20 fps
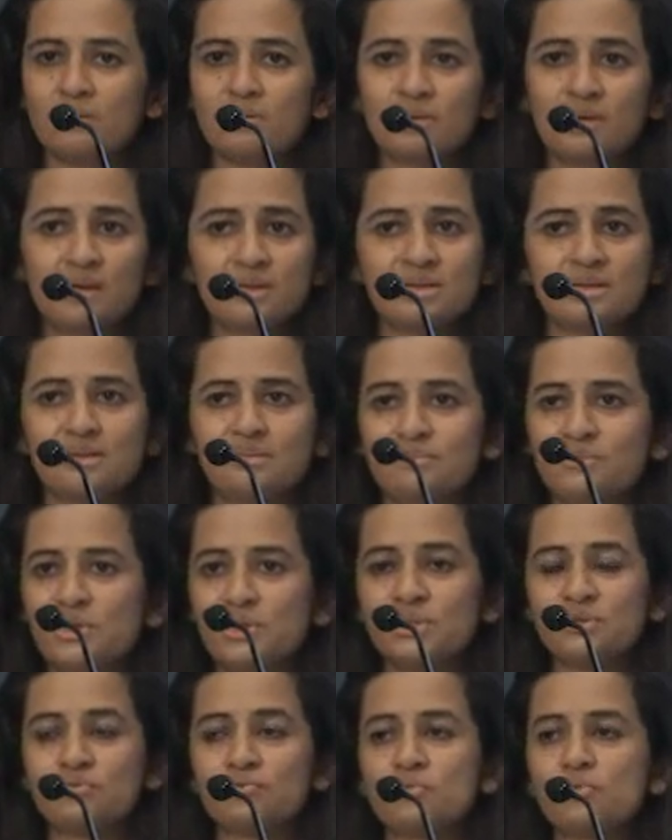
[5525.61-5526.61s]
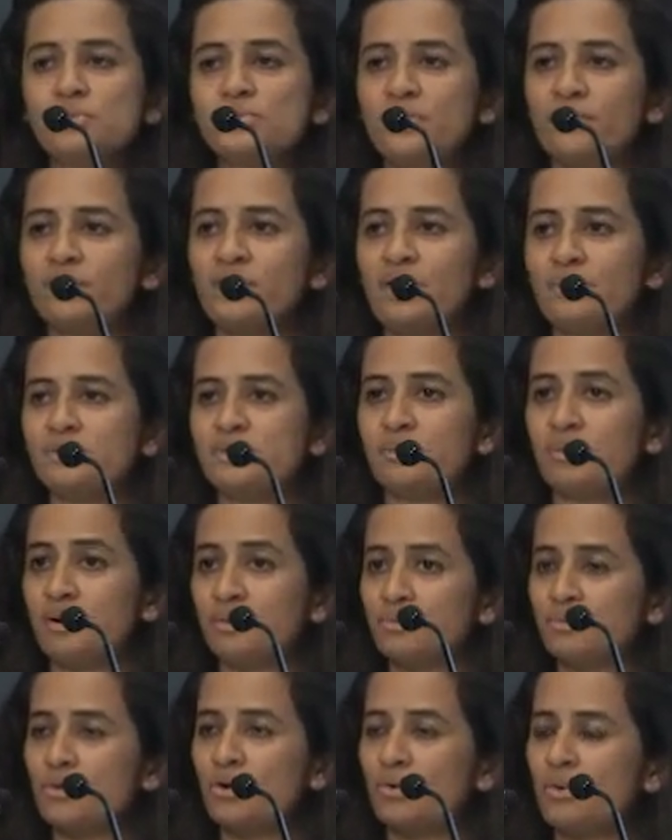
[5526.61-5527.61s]
to get some just rules of thumbs
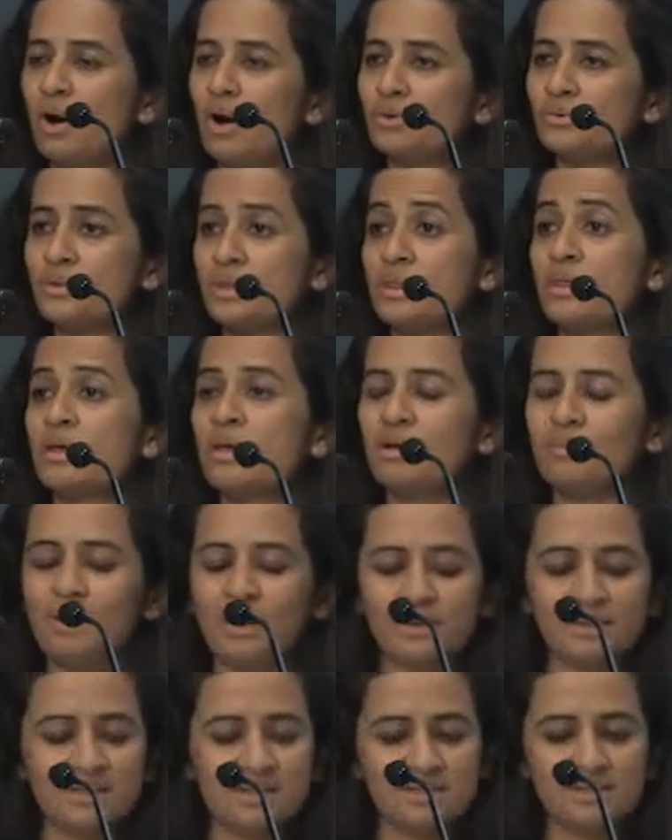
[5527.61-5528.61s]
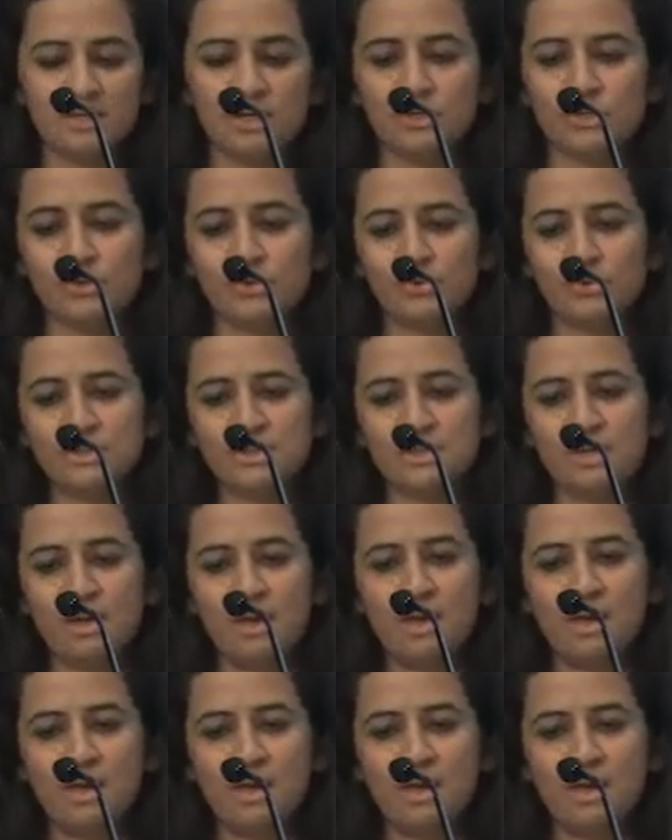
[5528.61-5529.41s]
about, you know, how to think about these issues.